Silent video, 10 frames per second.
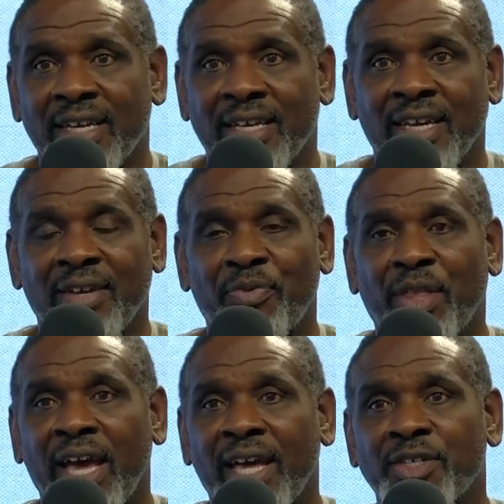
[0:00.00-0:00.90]
And
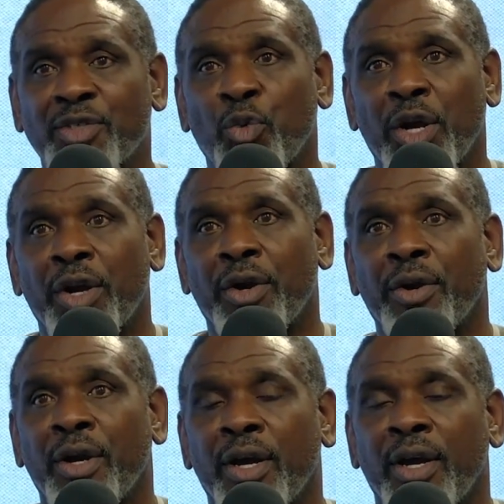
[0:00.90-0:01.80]
that is where
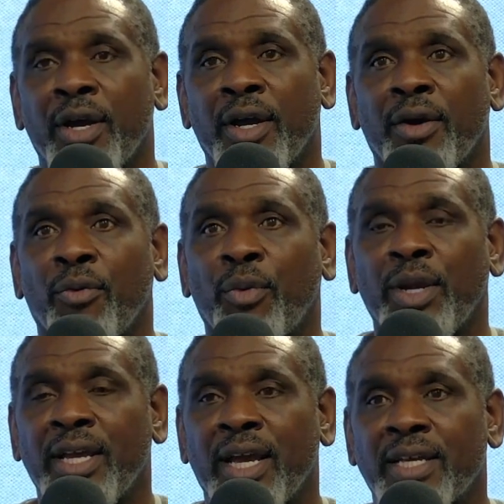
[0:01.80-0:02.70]

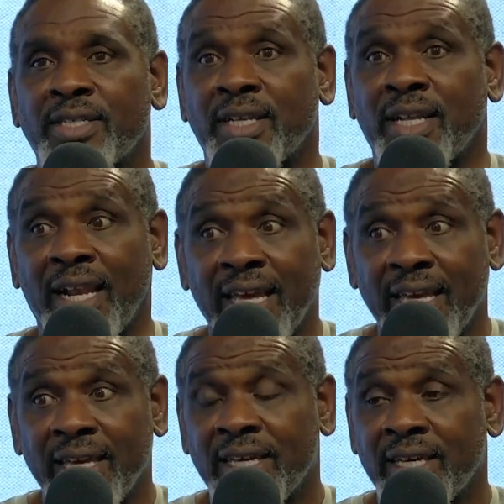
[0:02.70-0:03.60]
we as a
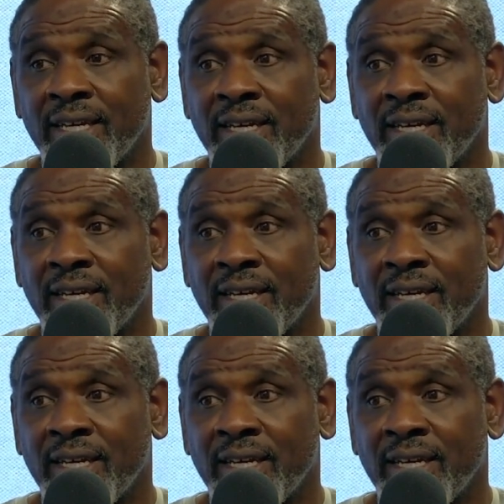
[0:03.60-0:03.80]
league